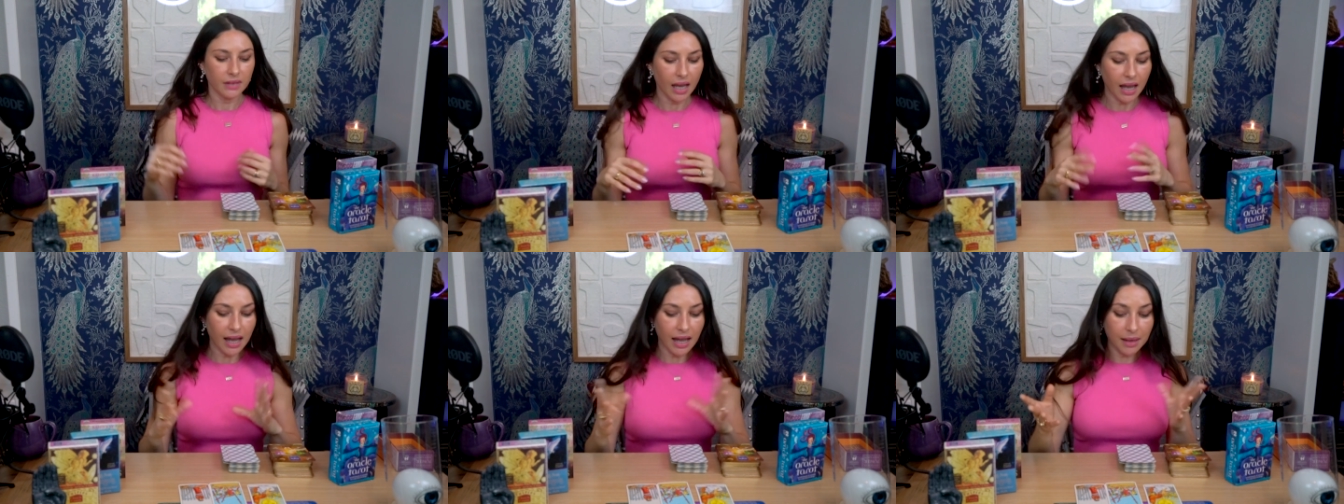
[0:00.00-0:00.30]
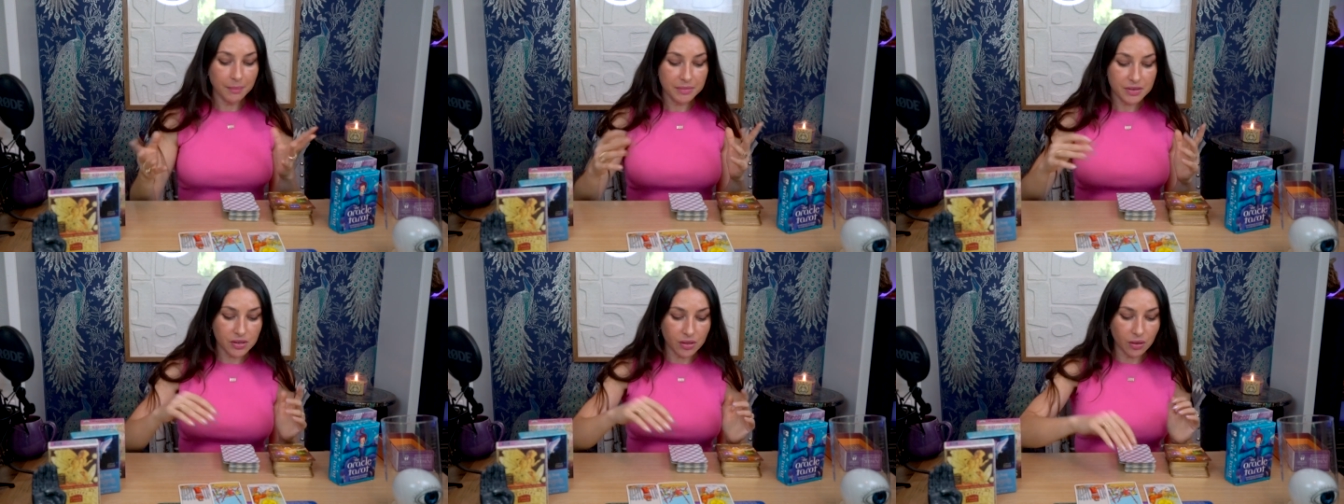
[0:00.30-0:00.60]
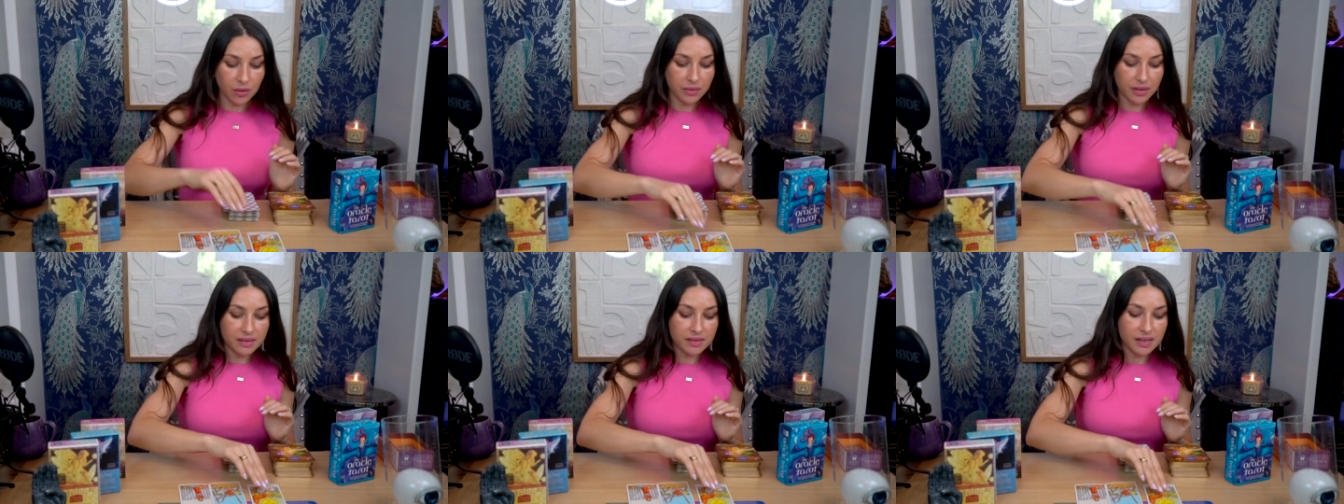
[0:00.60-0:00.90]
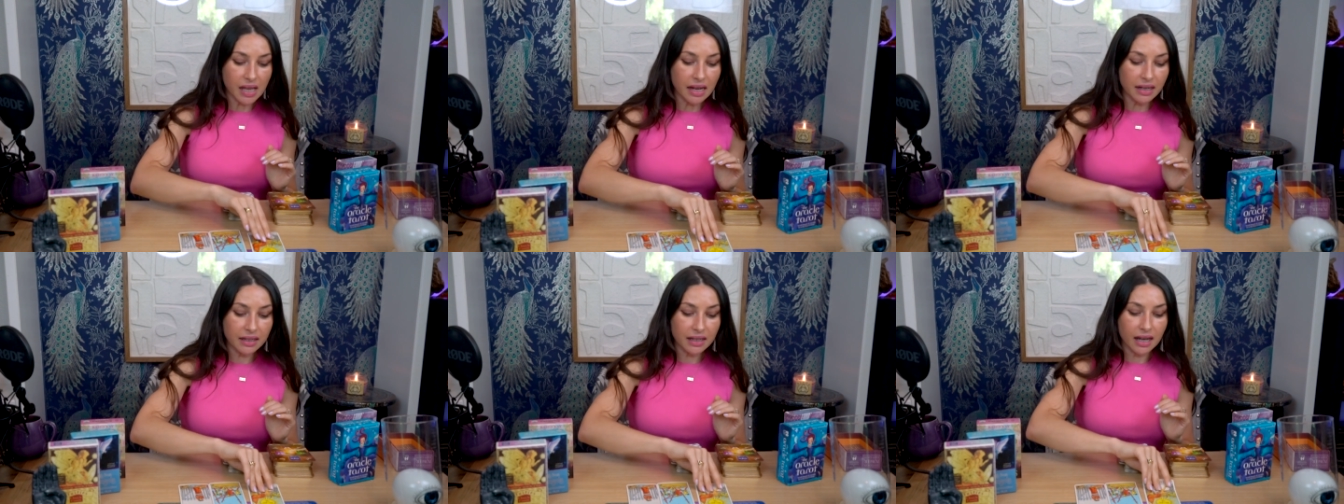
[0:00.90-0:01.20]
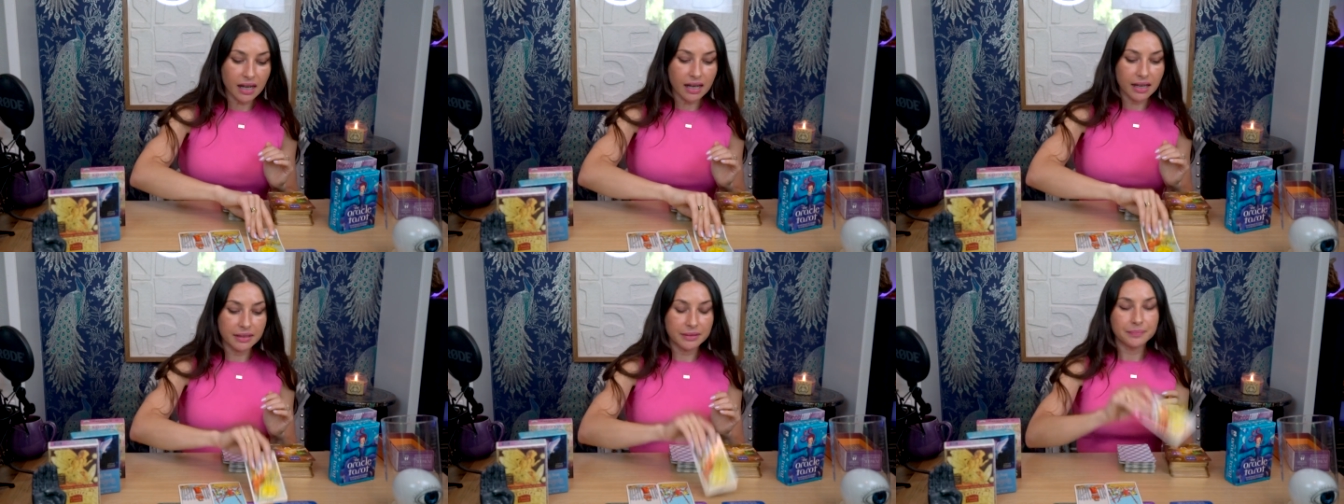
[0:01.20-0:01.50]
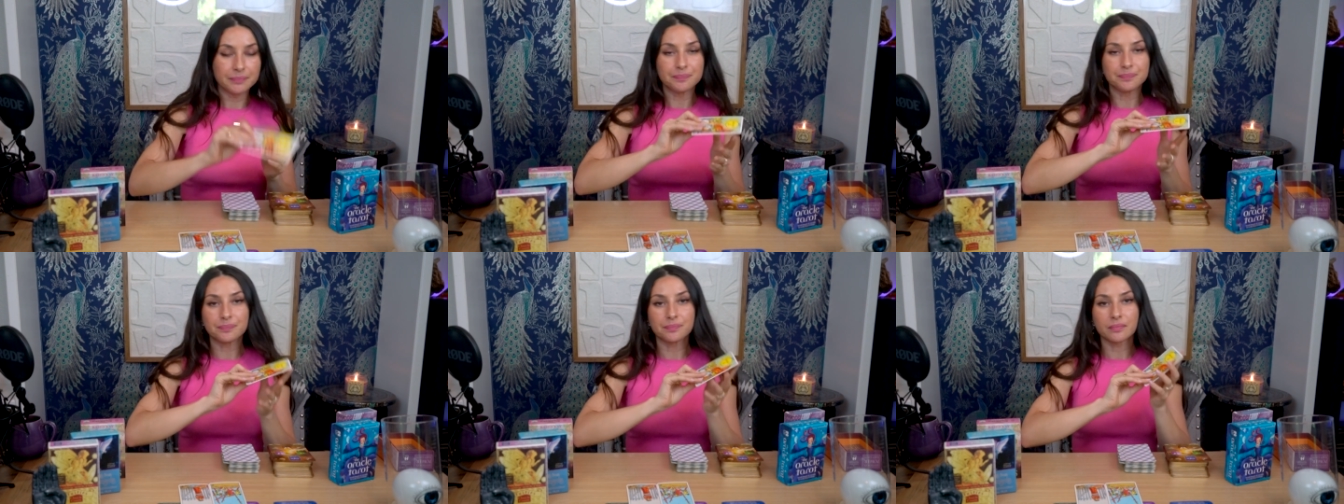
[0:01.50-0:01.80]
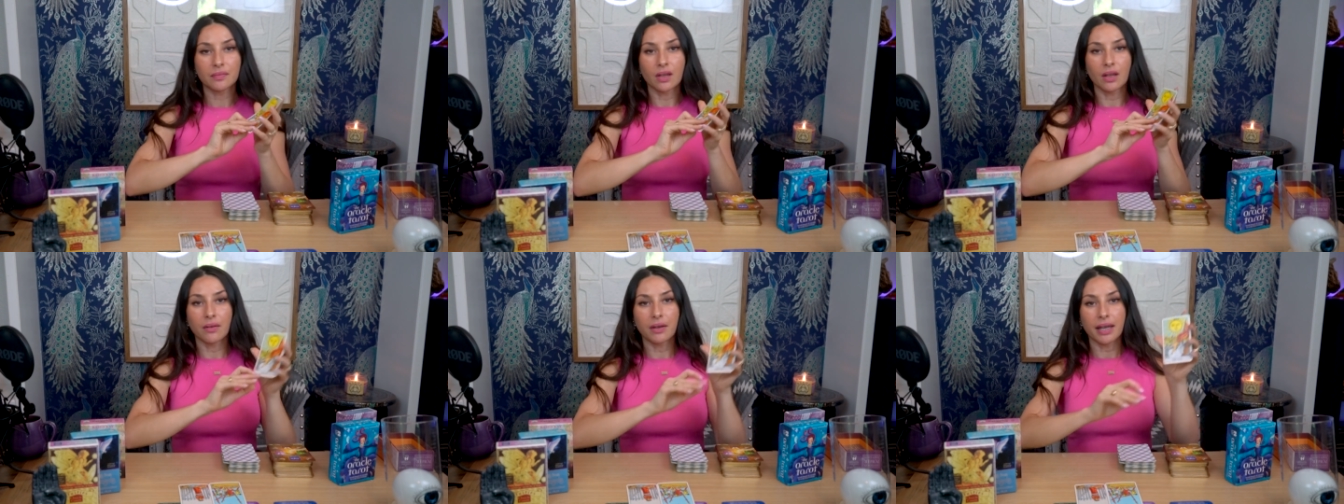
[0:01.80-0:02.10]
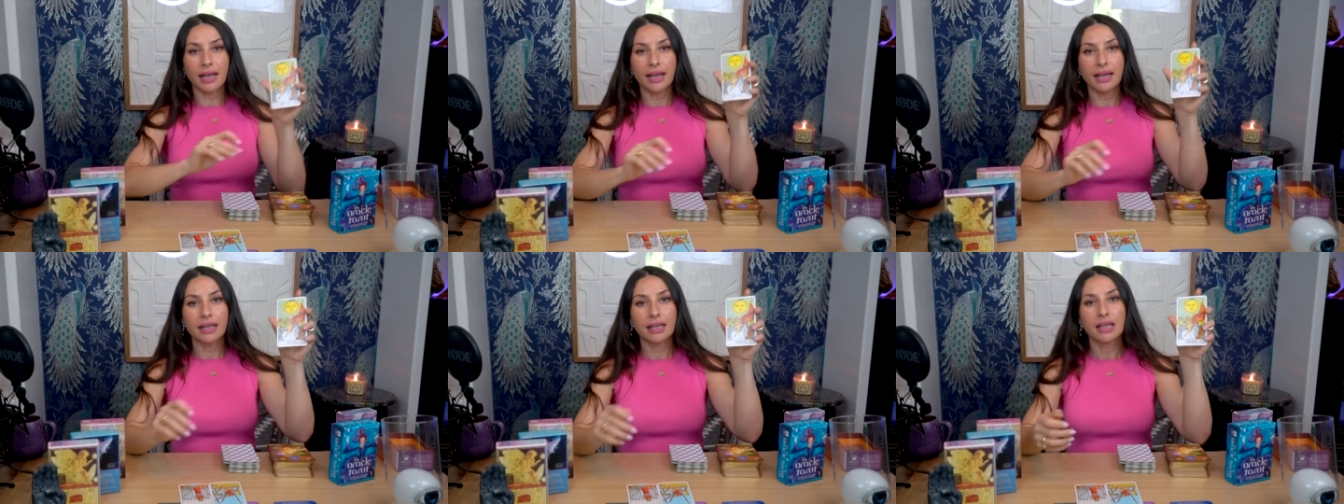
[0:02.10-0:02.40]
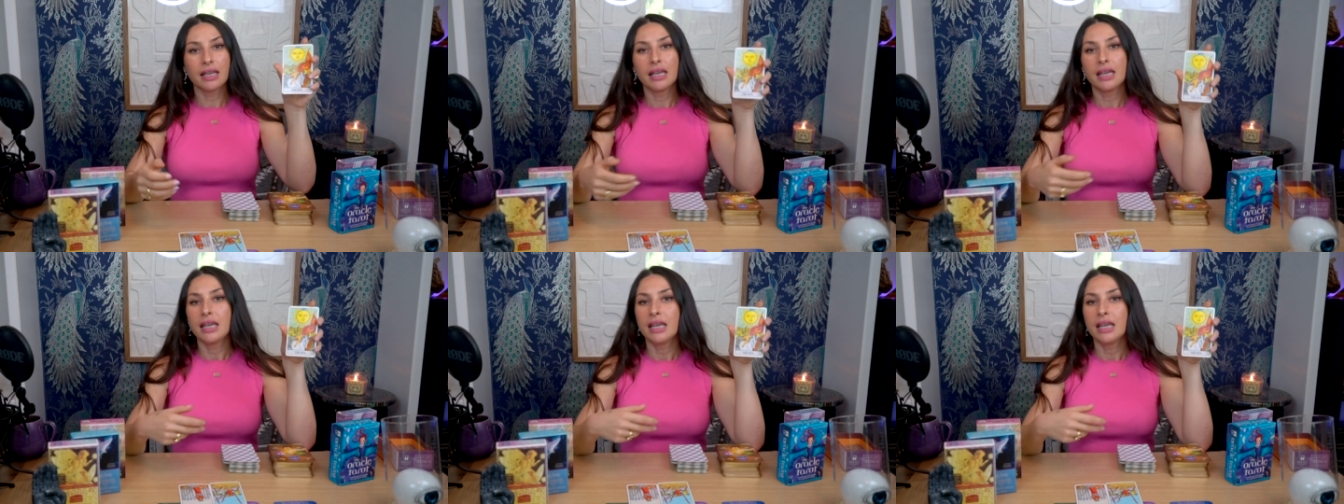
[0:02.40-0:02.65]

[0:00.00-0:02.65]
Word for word: Uh, so the sun card, okay.